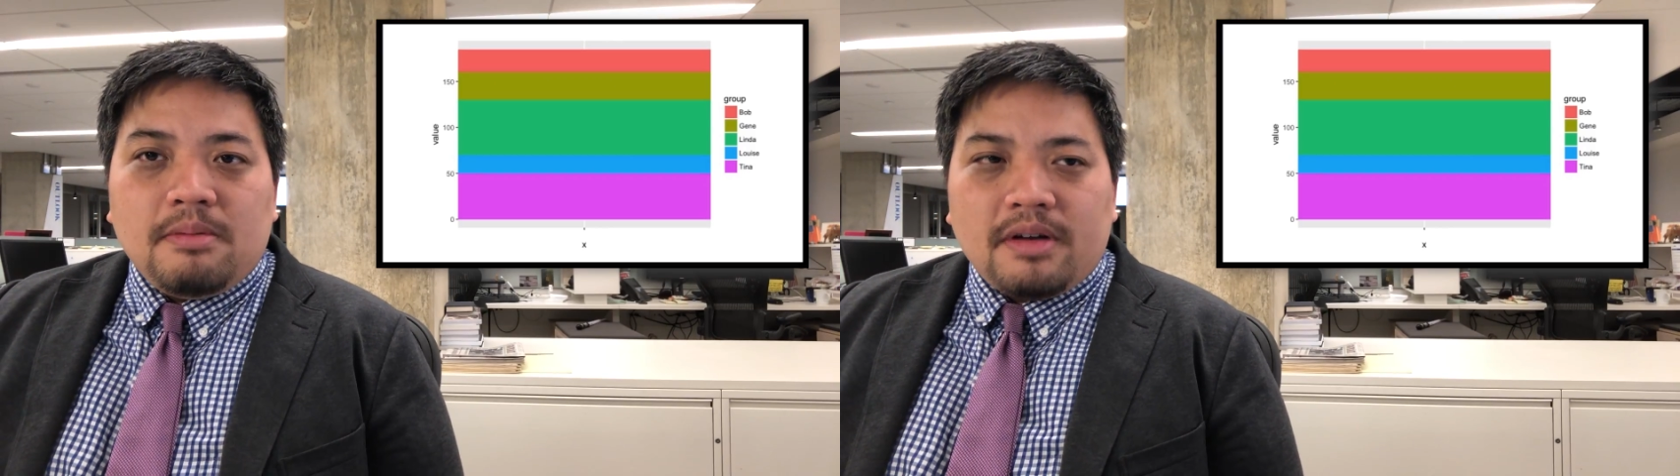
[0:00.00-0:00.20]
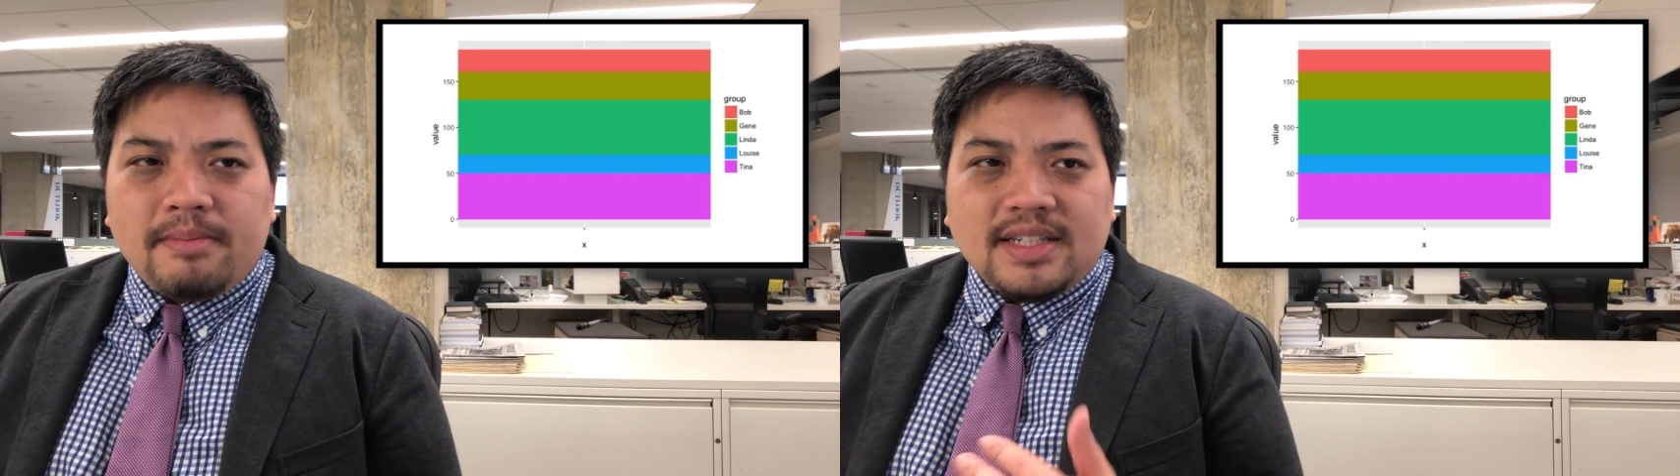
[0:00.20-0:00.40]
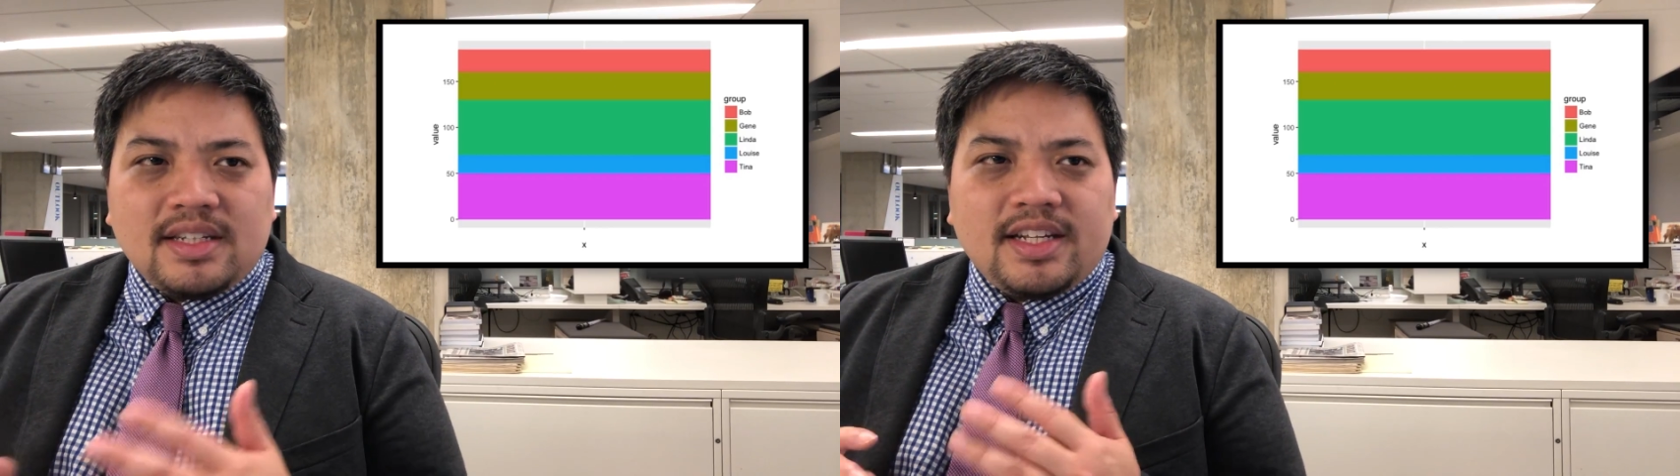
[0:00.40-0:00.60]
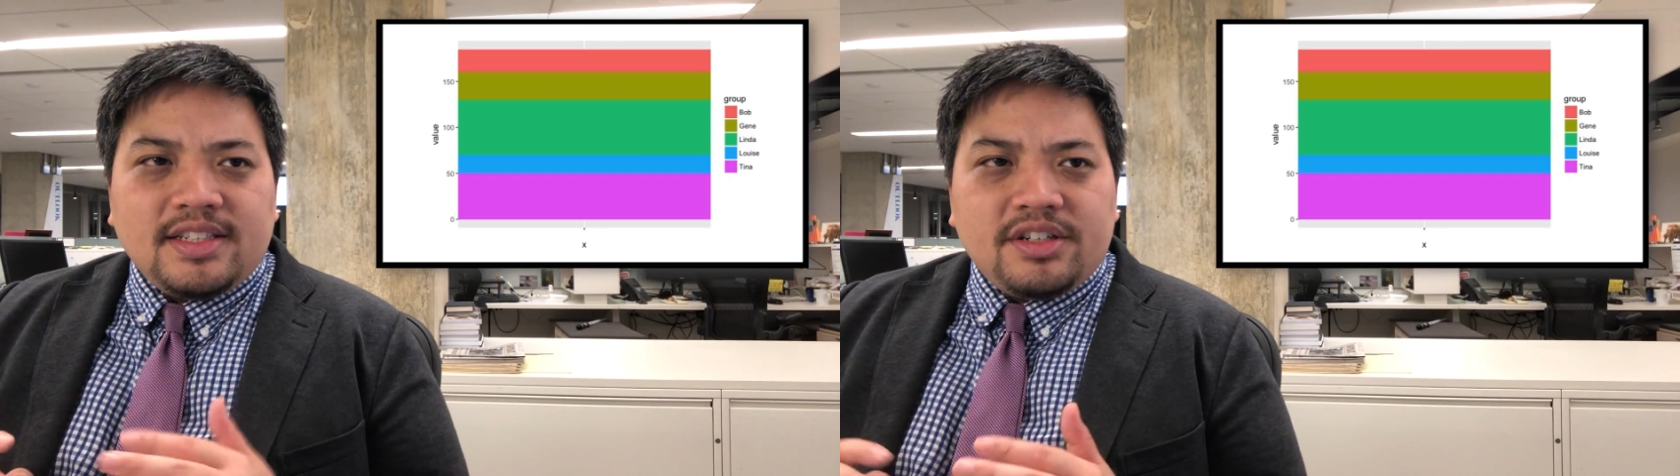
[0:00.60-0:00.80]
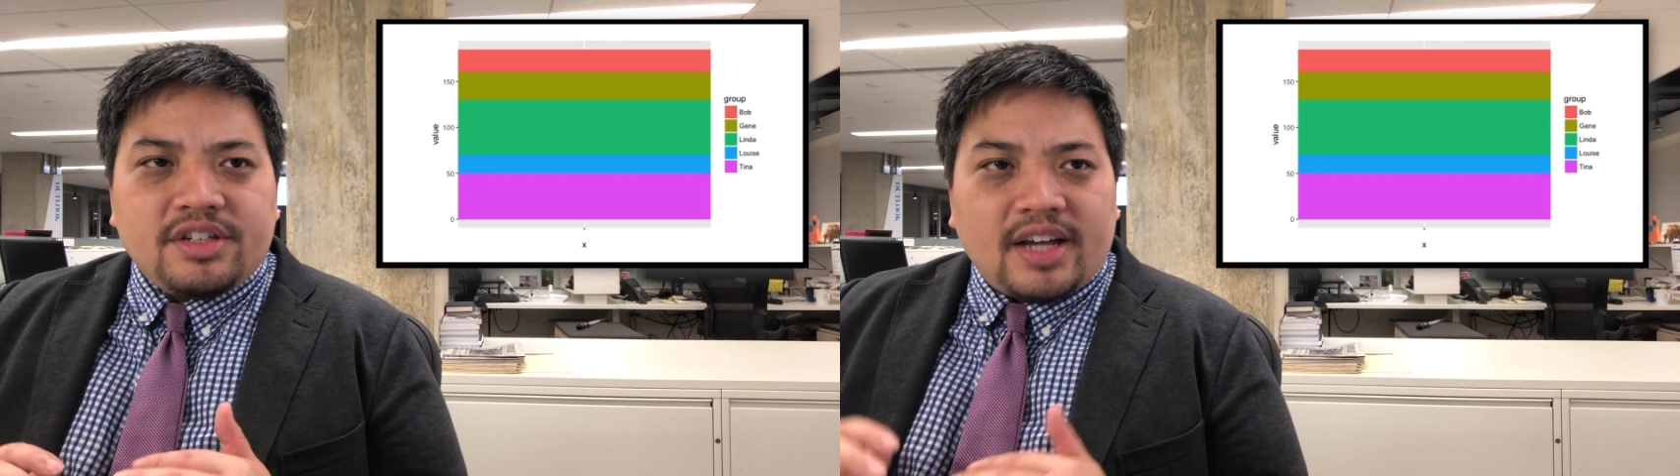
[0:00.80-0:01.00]
but it makes it
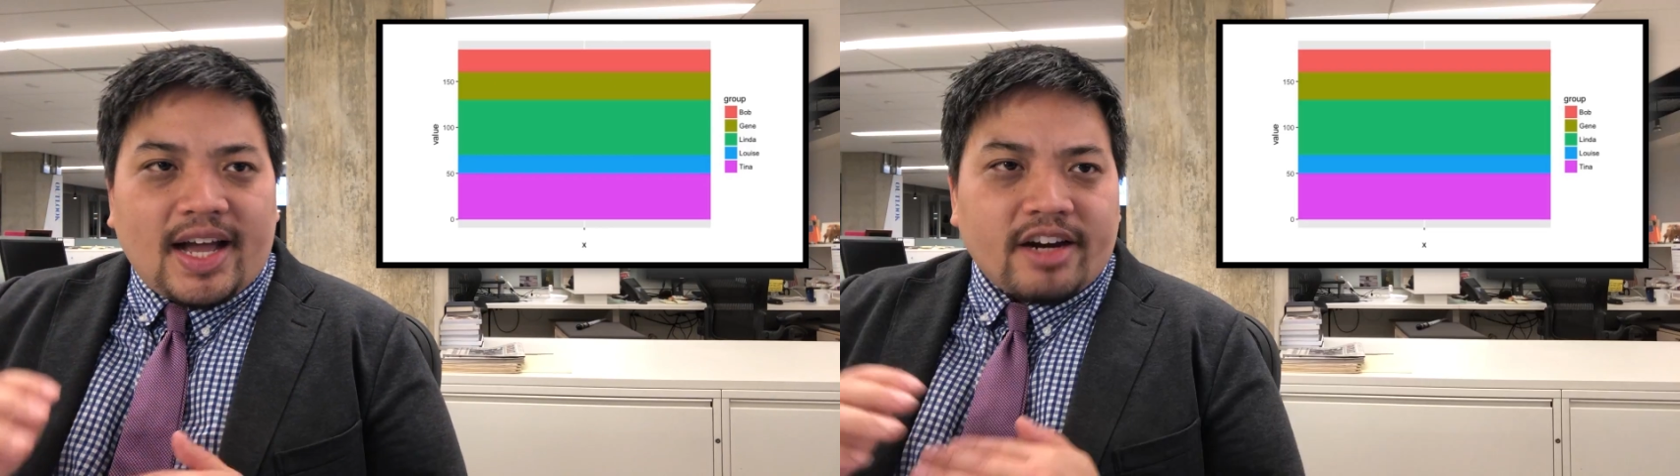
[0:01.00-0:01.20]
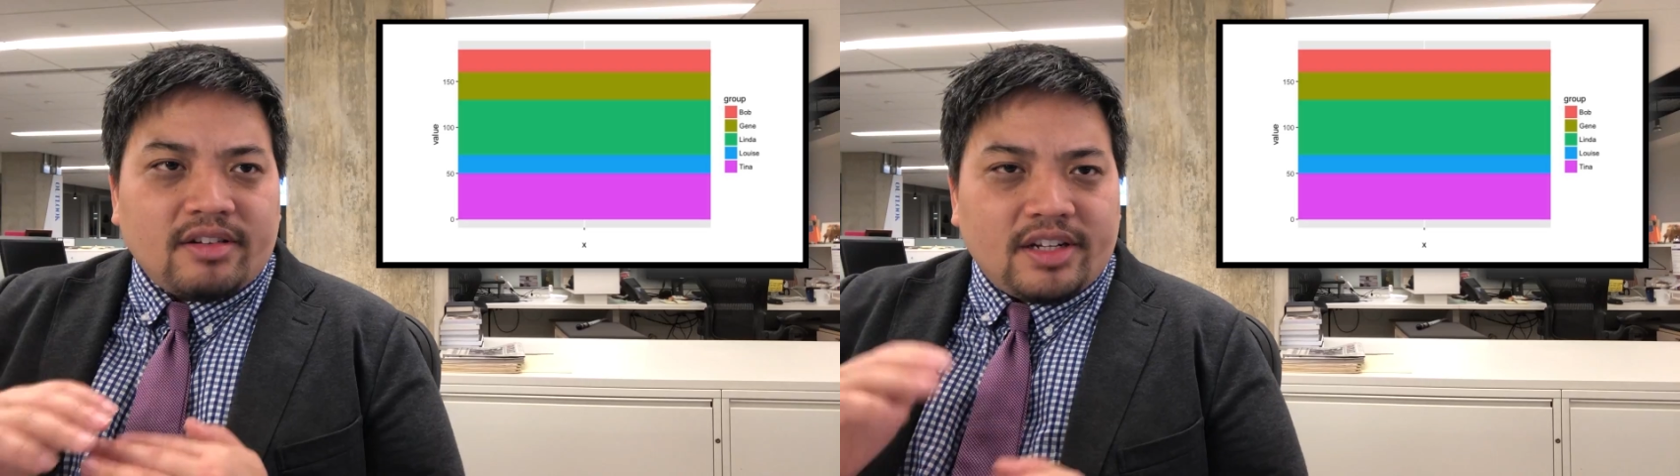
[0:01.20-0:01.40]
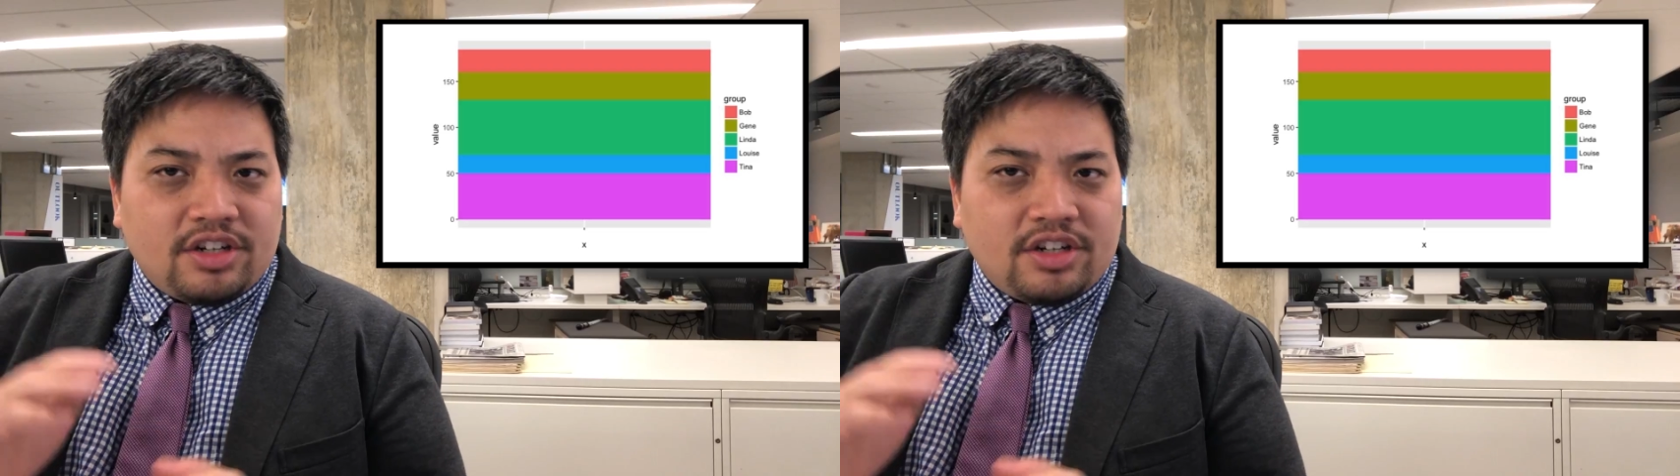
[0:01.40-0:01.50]
easier to accurately